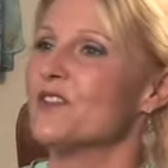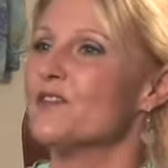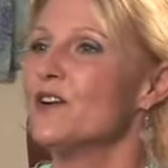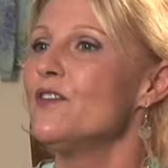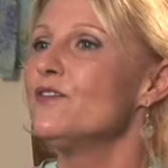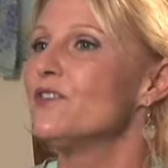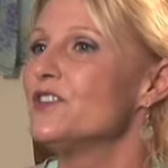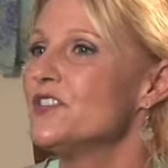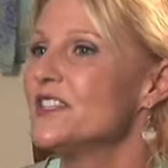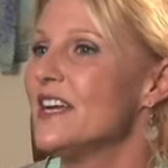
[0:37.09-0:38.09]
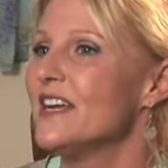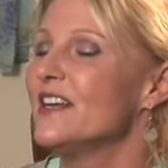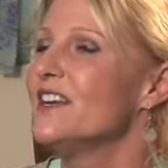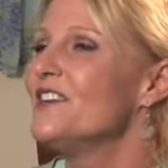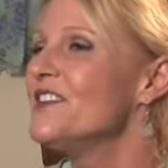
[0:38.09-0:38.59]
The very first date,
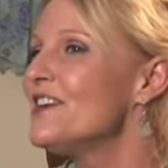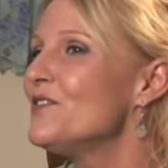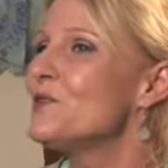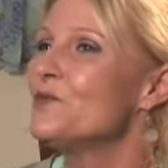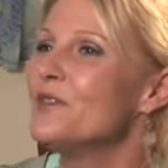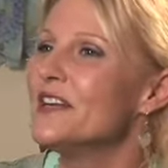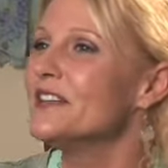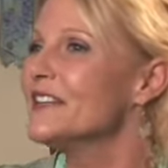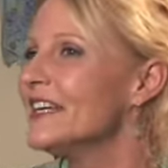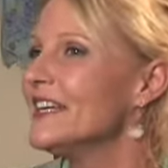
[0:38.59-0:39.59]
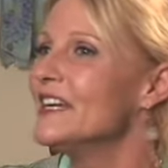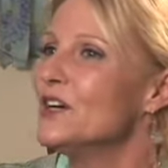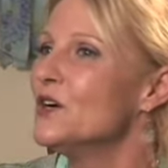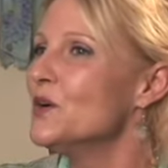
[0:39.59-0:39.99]
you're never really